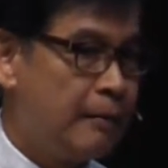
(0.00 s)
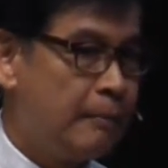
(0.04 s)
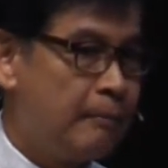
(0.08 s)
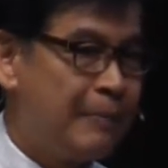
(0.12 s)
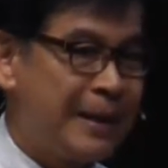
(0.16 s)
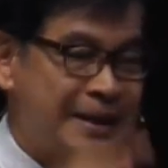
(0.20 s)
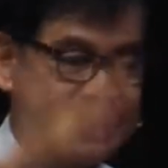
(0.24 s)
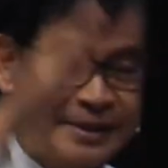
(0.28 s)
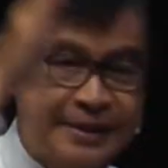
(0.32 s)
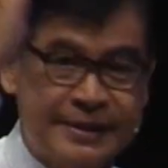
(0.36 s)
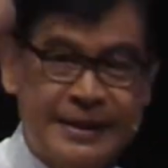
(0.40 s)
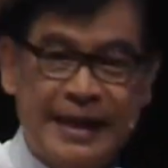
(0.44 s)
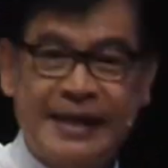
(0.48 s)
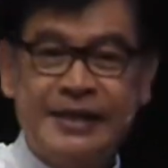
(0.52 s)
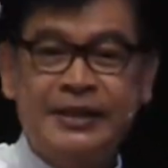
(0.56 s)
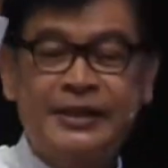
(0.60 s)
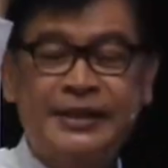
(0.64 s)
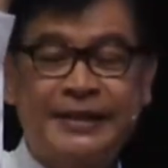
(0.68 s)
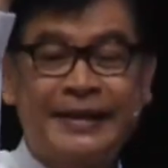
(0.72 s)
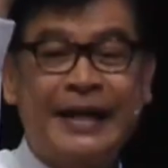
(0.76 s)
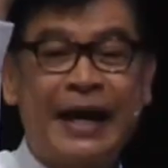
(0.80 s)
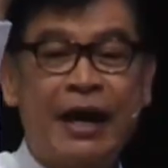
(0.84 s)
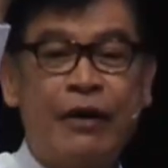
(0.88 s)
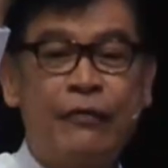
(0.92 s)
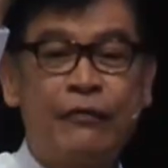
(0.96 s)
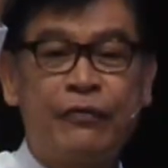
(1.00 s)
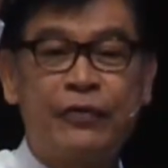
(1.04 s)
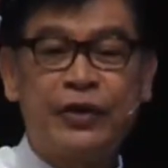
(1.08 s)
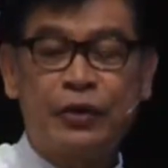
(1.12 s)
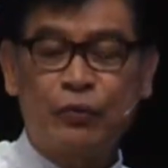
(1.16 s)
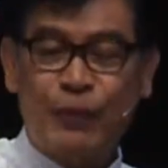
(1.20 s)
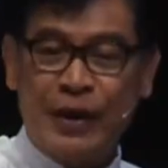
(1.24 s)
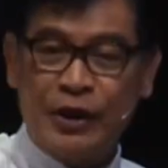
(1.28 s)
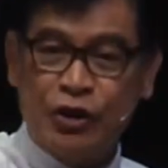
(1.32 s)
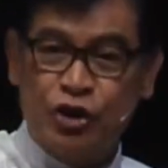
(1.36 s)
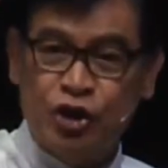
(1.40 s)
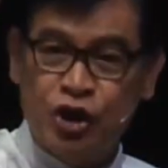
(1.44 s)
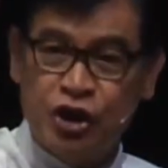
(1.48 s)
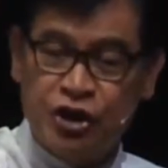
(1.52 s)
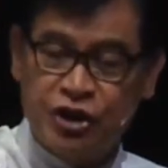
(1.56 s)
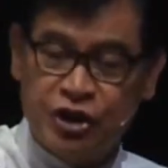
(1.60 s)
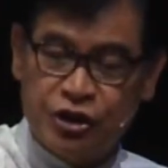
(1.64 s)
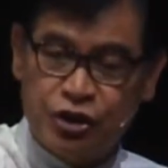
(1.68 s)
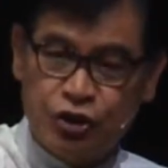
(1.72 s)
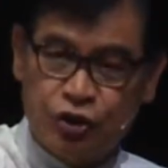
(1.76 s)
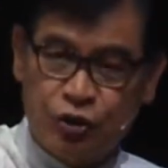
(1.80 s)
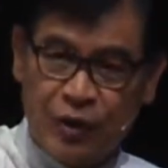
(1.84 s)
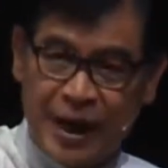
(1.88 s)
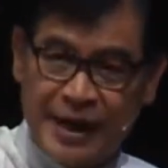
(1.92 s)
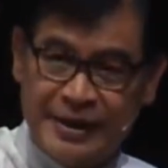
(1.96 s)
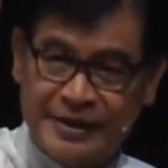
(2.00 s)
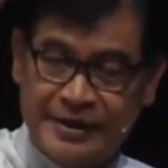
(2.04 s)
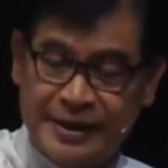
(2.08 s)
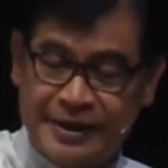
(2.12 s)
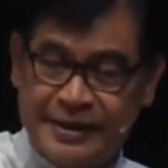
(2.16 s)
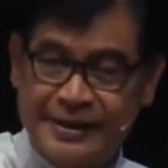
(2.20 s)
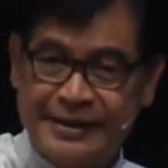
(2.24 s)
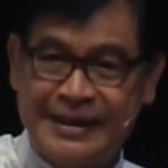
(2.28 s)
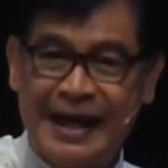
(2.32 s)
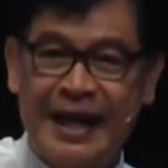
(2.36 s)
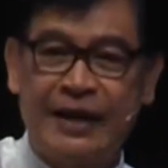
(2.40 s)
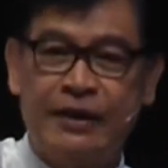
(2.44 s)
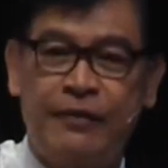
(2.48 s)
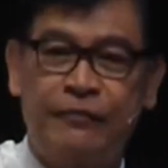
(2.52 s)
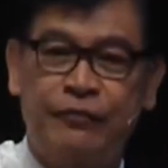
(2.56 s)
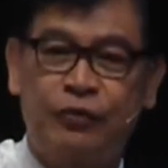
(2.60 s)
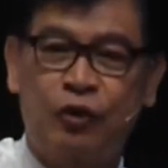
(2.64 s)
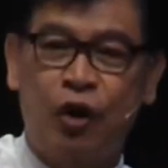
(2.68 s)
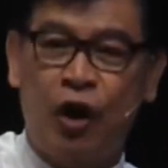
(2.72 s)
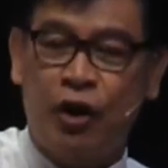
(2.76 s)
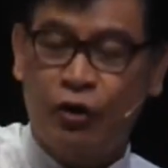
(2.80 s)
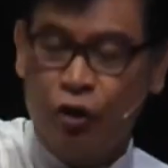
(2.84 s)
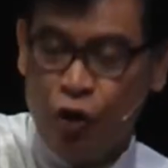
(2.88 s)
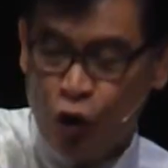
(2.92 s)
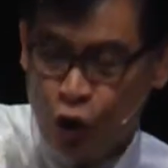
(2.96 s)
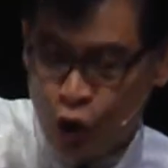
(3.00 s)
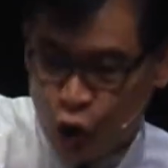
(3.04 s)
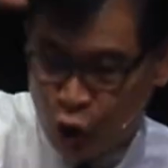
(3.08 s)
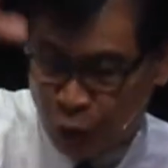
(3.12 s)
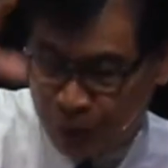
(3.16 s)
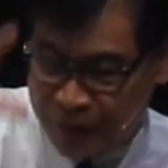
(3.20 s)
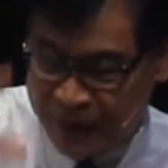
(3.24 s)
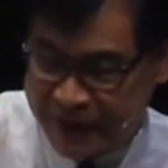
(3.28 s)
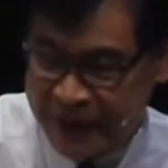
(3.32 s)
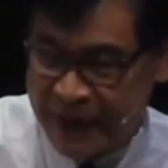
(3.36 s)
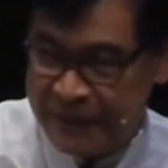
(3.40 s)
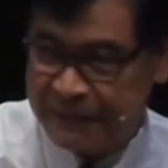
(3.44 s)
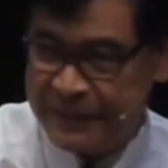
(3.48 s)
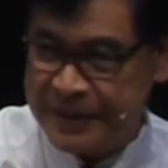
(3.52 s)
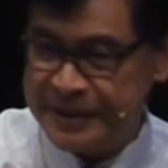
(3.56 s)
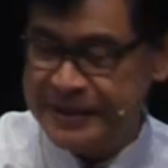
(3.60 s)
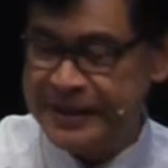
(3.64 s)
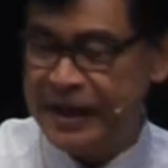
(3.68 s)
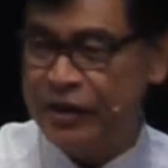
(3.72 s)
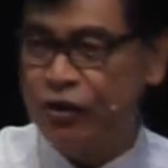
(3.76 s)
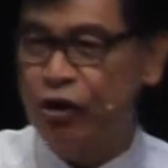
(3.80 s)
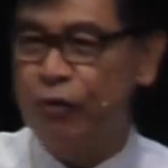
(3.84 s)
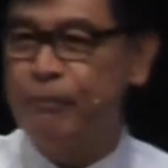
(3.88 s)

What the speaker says: But since Calvary, when Jesus Christ, the Son of God, who became the Son